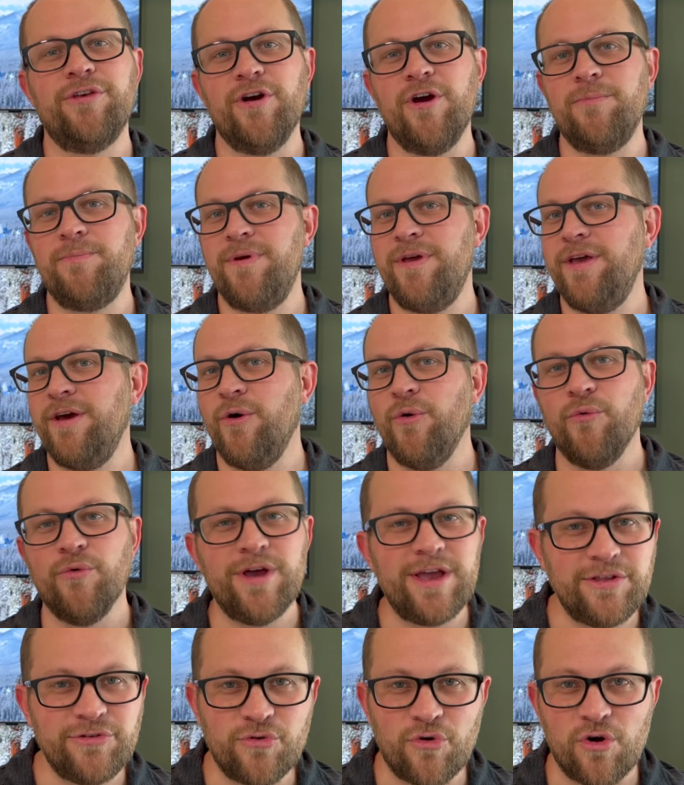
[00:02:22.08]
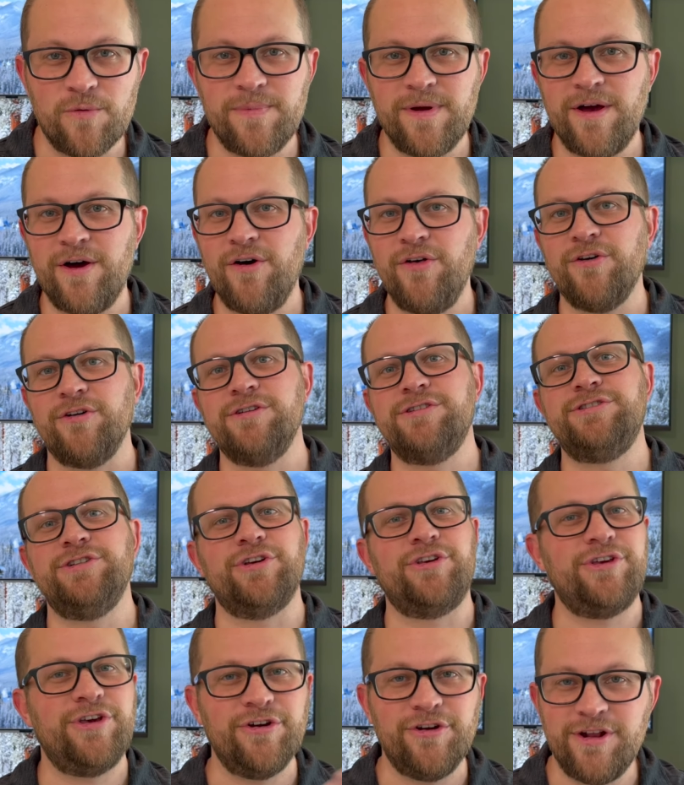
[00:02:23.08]
it be a Ring doorbell or
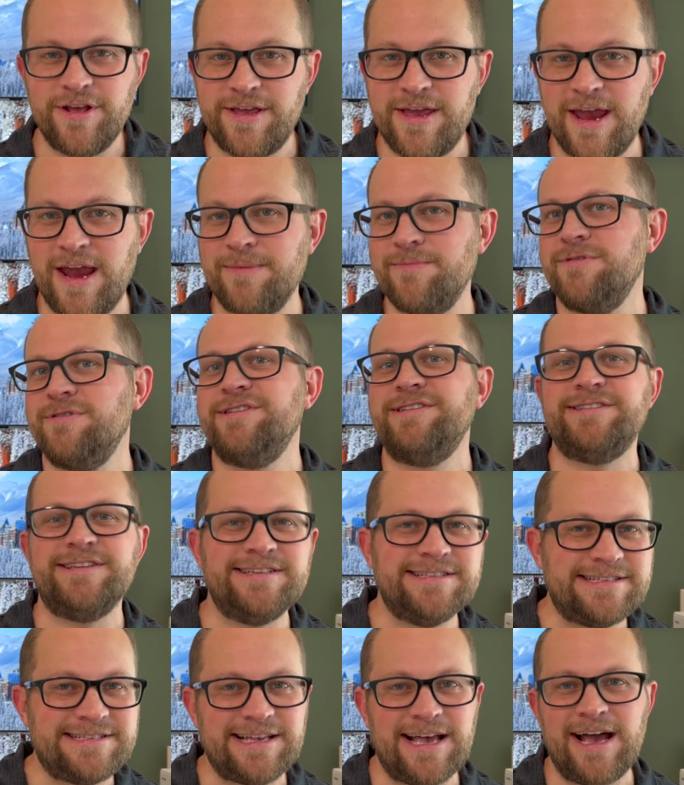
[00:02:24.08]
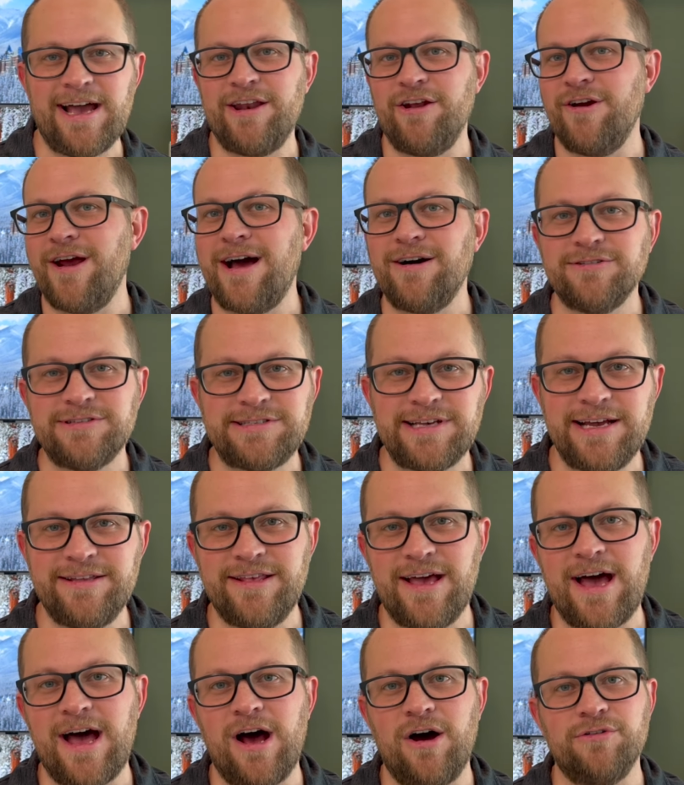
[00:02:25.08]
security cameras inside or outside the
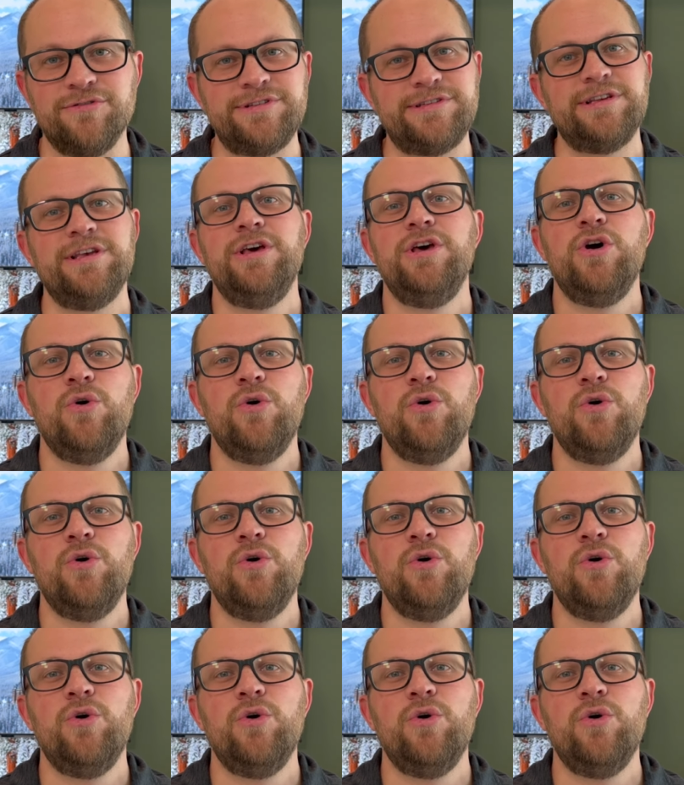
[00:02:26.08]
house.